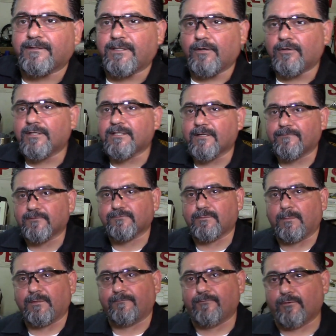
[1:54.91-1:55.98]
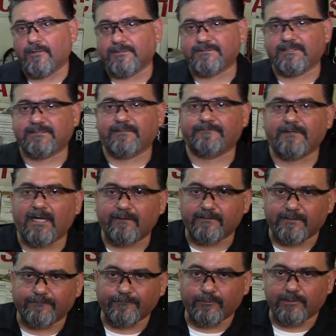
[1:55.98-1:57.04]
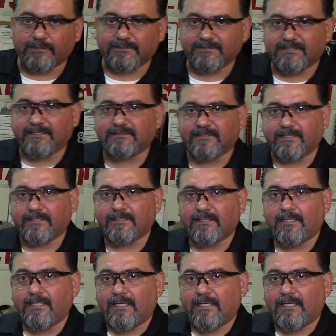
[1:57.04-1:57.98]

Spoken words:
The only difference from the 4L65 and the 4L60